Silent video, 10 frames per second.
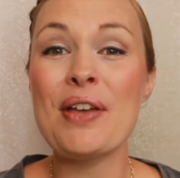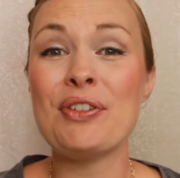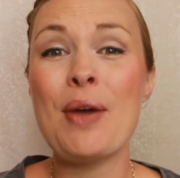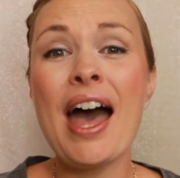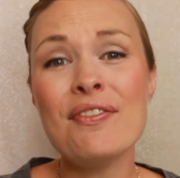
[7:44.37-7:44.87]

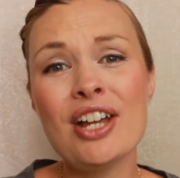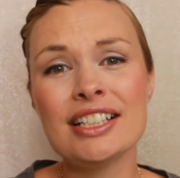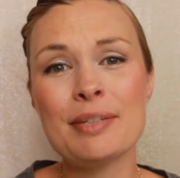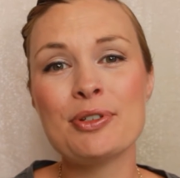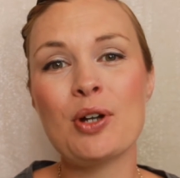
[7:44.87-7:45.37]
If you have
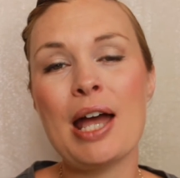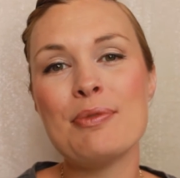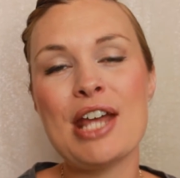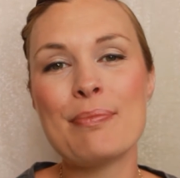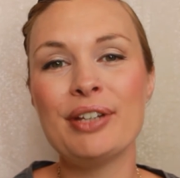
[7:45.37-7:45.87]
not
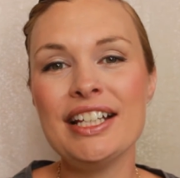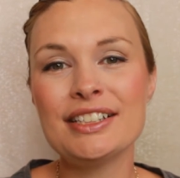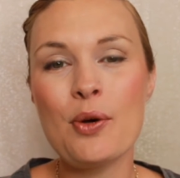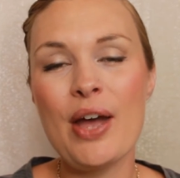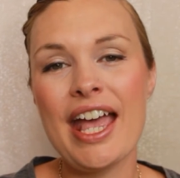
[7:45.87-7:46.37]
subscribed yet,
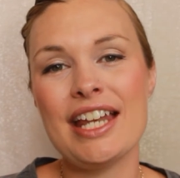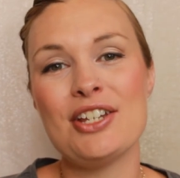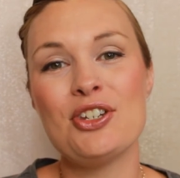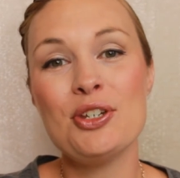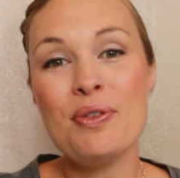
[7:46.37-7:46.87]
please go ahead
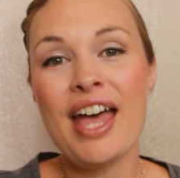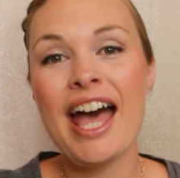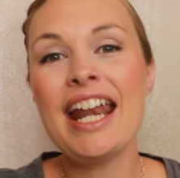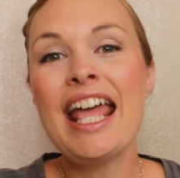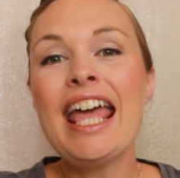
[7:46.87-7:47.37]
and do
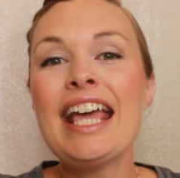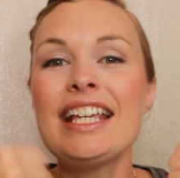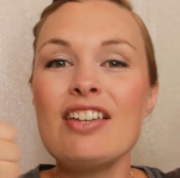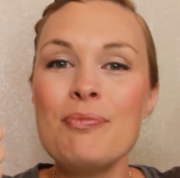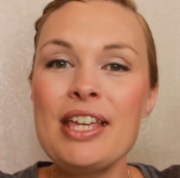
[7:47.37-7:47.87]
that.
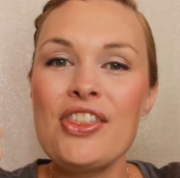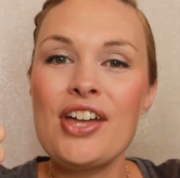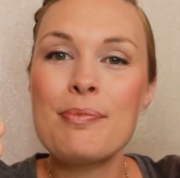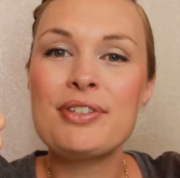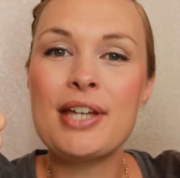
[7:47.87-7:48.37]
Give me a
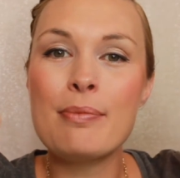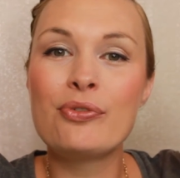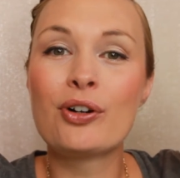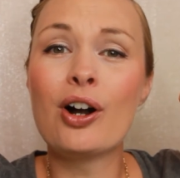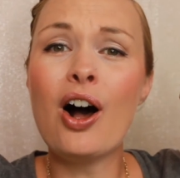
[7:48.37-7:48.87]
thumbs up
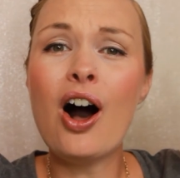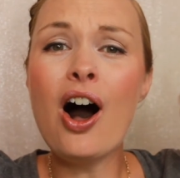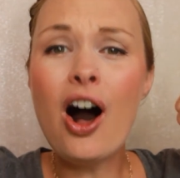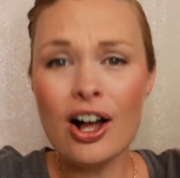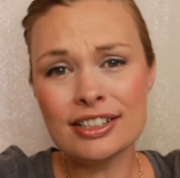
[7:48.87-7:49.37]
for
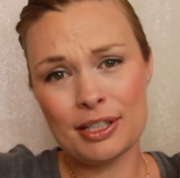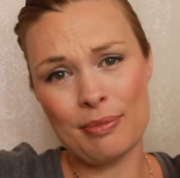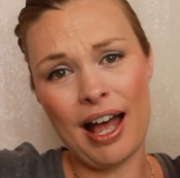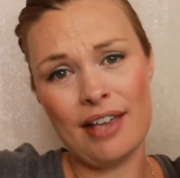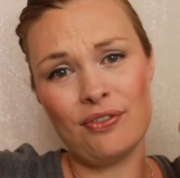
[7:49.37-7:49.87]

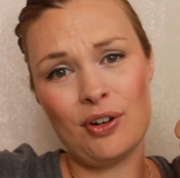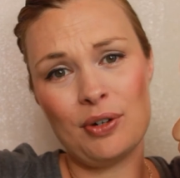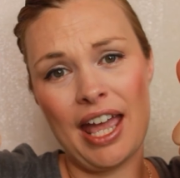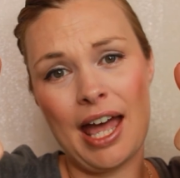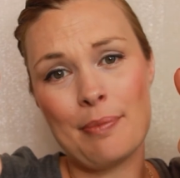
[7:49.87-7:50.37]
awesome
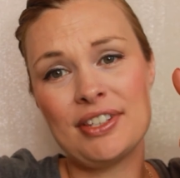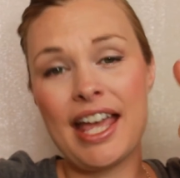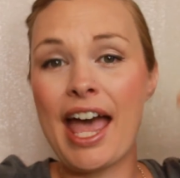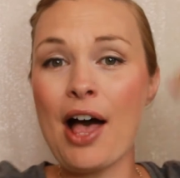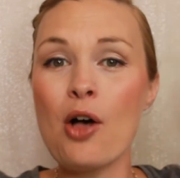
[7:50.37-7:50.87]
iPhone apps
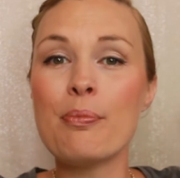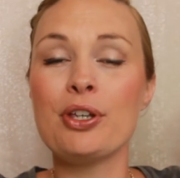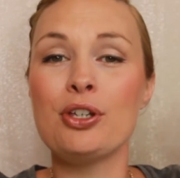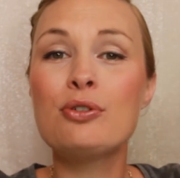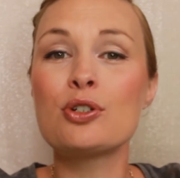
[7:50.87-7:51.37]
that help
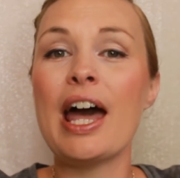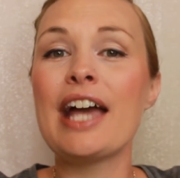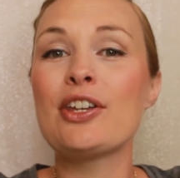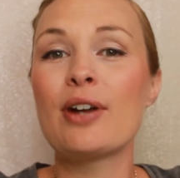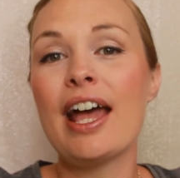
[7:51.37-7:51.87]
you
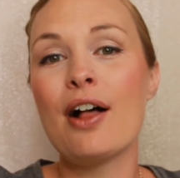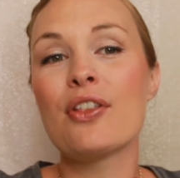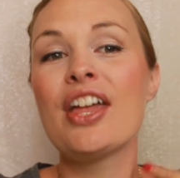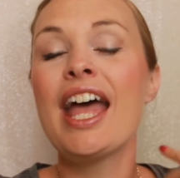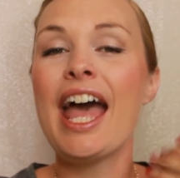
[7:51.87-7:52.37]
track your
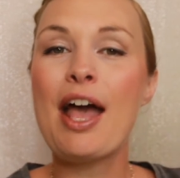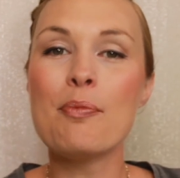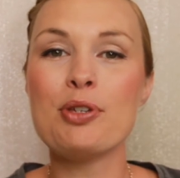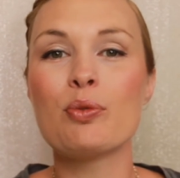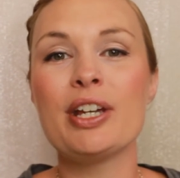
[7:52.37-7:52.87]
health,
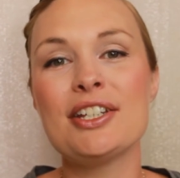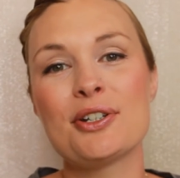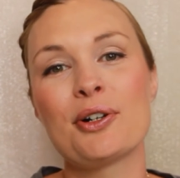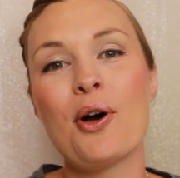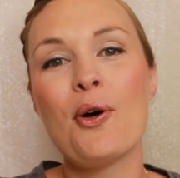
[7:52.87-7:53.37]
help you reach
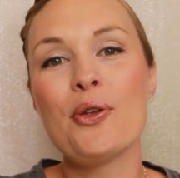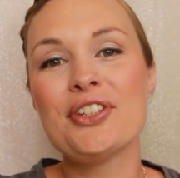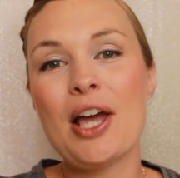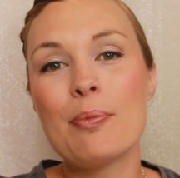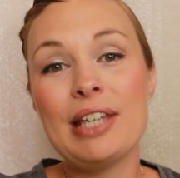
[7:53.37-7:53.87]
your
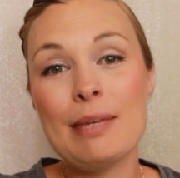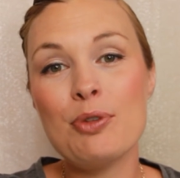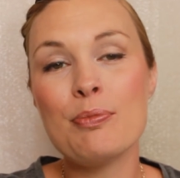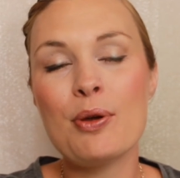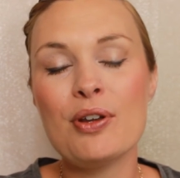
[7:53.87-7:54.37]
goals, help keep
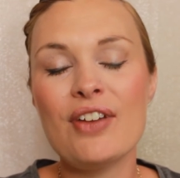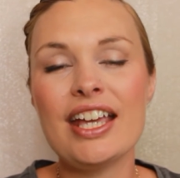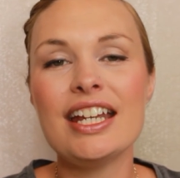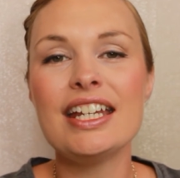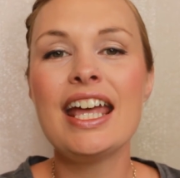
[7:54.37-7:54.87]
you
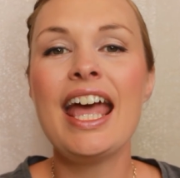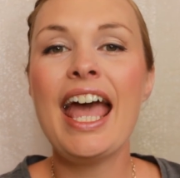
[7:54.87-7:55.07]
motivated.